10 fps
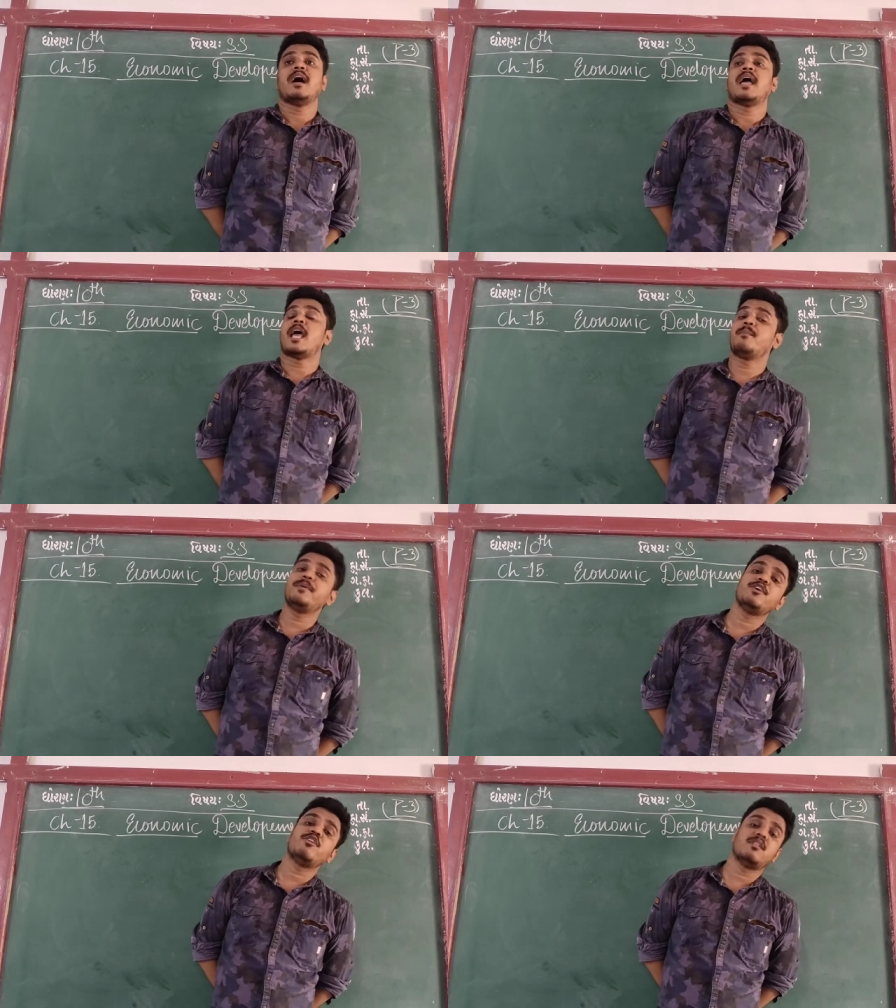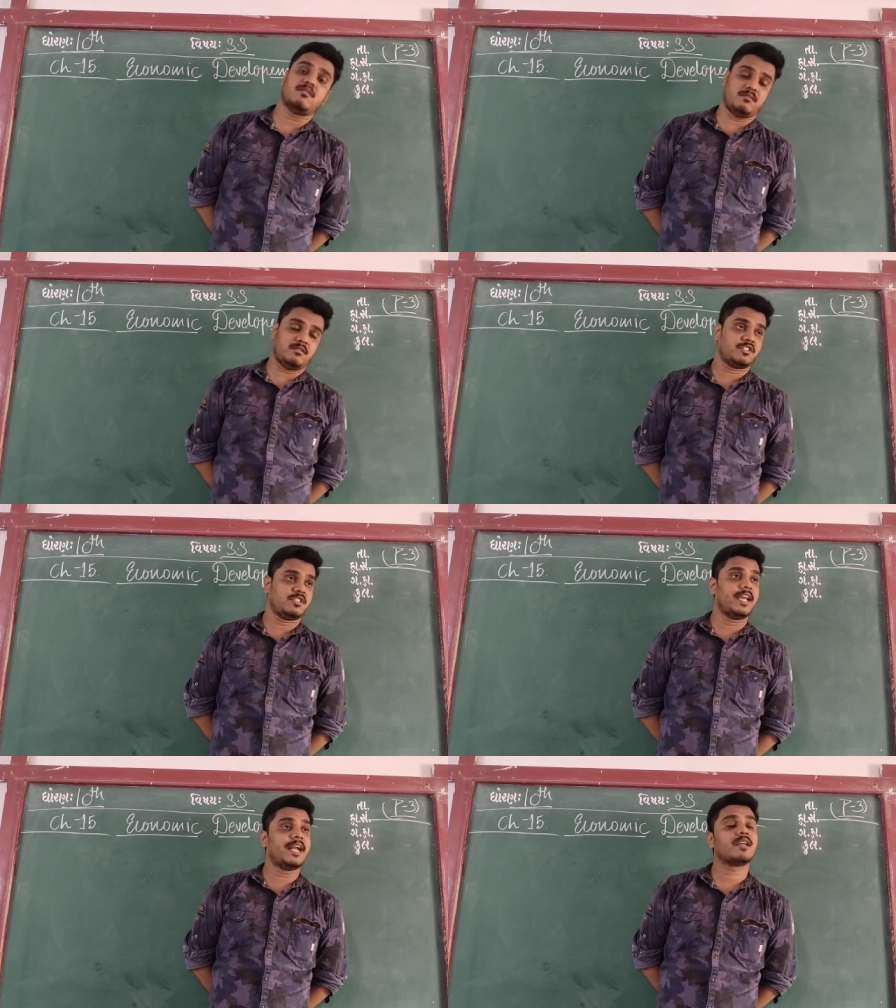Helping an
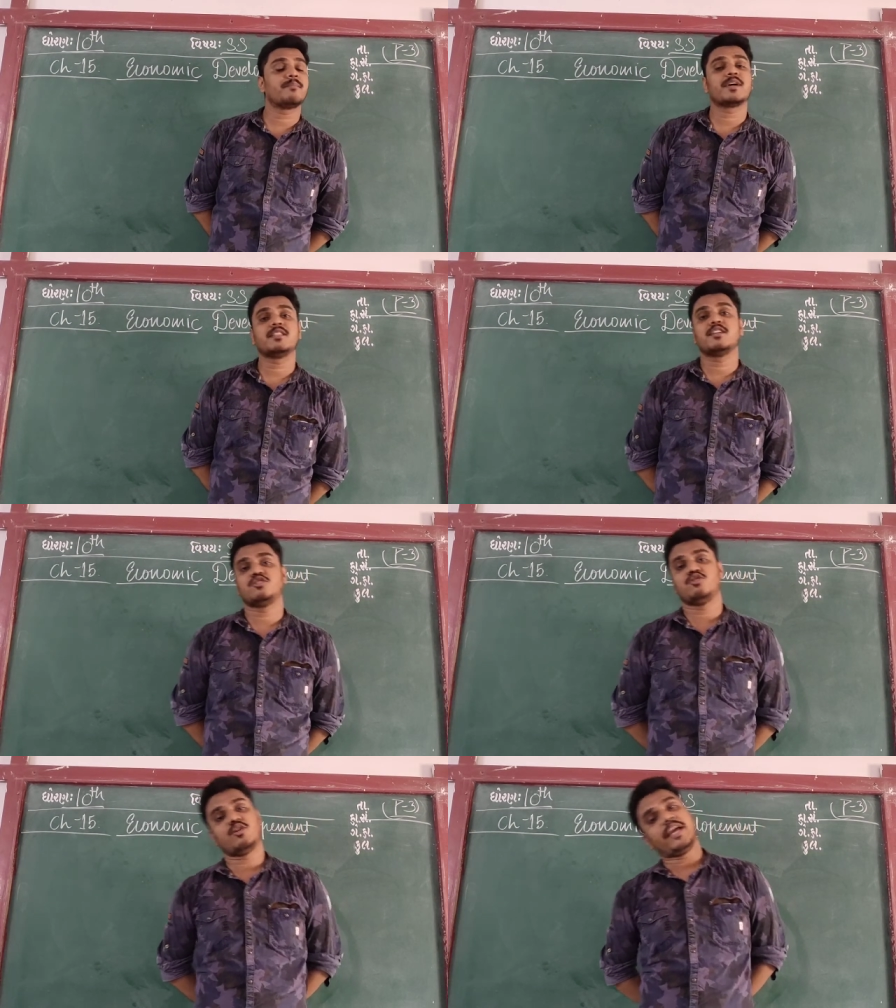elder brother is